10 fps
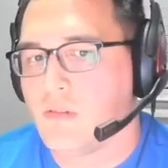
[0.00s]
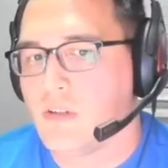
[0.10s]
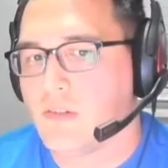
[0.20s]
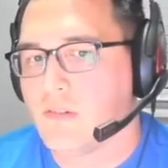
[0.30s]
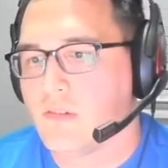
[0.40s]

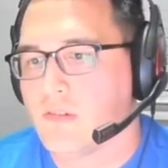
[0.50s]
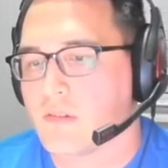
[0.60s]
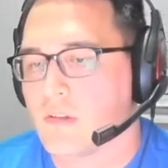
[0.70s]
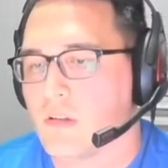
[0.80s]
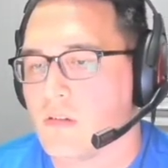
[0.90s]
noticed.
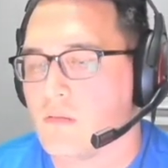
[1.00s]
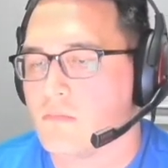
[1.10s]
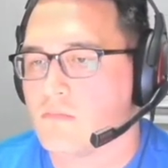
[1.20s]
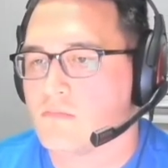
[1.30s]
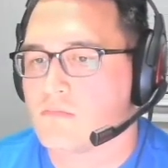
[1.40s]

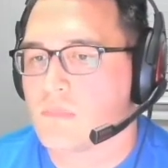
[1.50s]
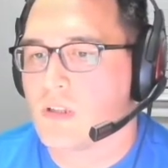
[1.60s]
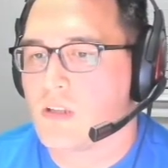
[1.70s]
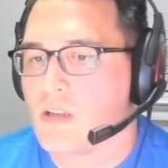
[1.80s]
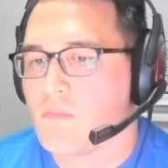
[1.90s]
It
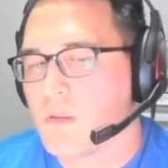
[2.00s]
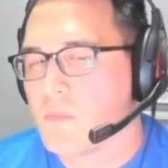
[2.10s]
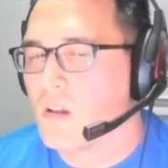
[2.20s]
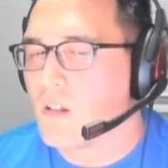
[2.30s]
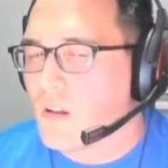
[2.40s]
might be
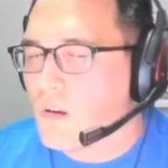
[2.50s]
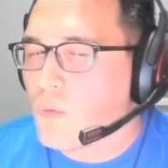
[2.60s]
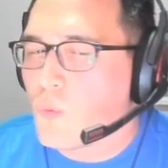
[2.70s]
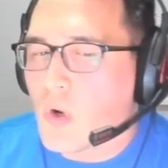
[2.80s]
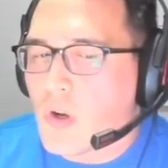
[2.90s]
a
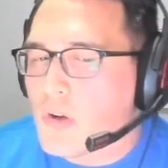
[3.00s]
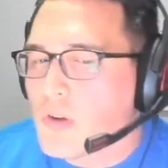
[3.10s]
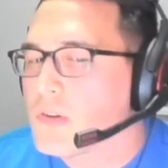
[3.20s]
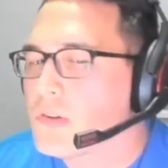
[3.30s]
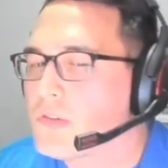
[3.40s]
little
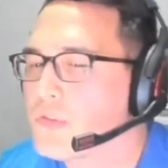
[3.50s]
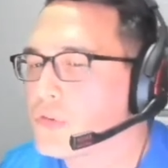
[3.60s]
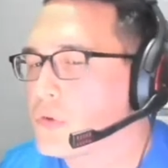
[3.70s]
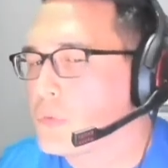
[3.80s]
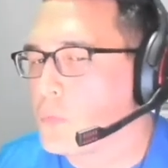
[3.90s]
worse, a
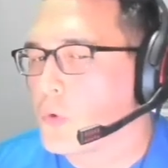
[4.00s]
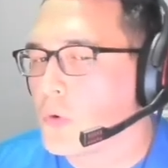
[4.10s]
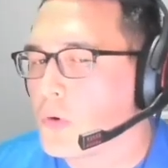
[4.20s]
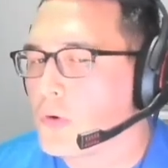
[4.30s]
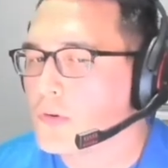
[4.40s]
little
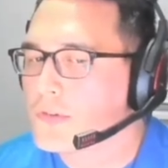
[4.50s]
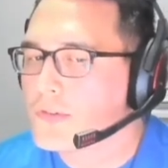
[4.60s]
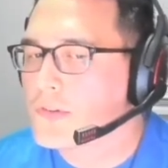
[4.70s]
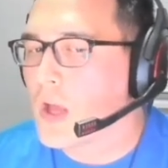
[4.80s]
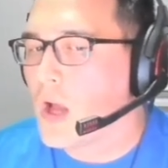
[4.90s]
more
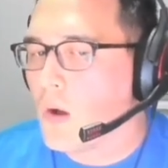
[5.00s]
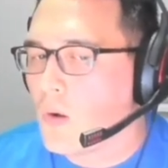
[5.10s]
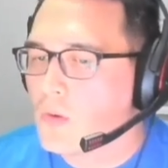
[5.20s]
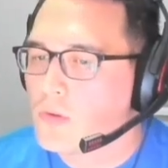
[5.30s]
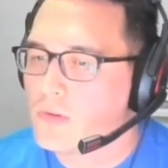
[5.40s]

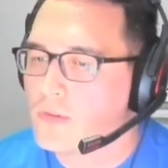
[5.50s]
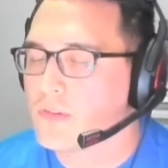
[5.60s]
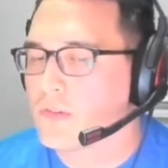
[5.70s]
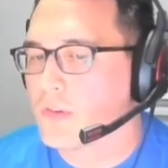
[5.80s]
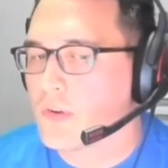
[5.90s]
south in the
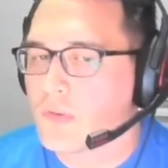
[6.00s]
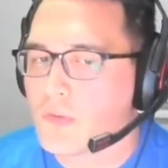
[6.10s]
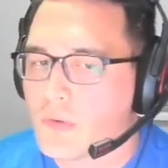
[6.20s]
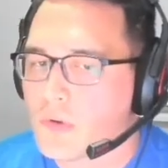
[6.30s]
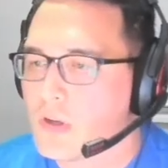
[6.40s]

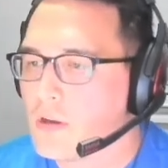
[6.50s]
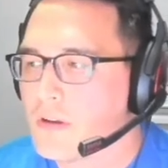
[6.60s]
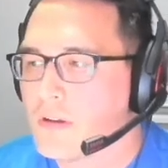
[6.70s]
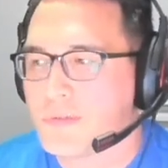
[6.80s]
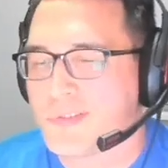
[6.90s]
Sarasota
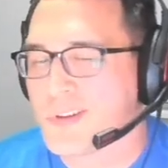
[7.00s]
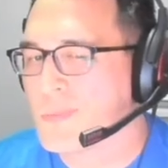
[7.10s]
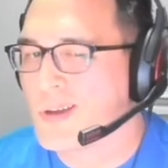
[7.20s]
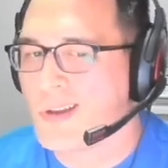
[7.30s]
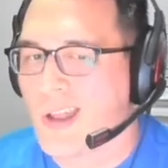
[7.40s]
area. It's just like
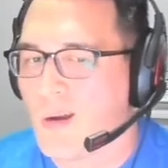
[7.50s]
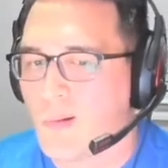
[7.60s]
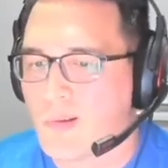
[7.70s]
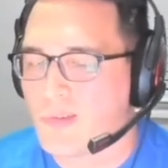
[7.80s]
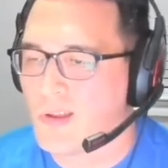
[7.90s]
about an
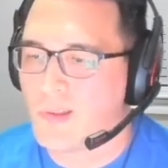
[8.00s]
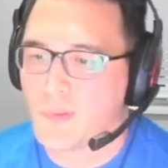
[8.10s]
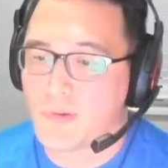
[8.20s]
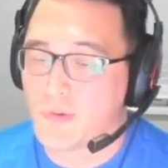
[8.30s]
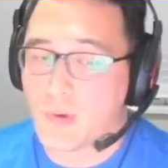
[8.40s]
hour south,
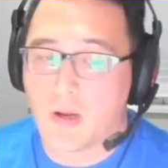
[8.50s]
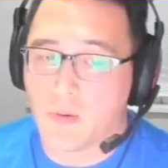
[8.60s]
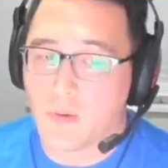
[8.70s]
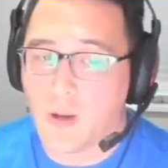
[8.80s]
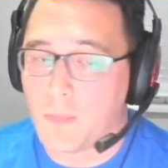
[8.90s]
which is where I
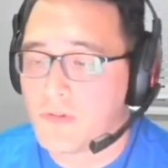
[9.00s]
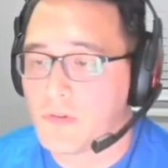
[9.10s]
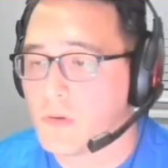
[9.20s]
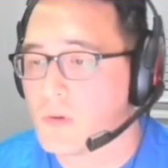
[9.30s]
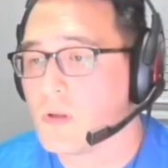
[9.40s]
grew up
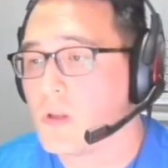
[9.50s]
too.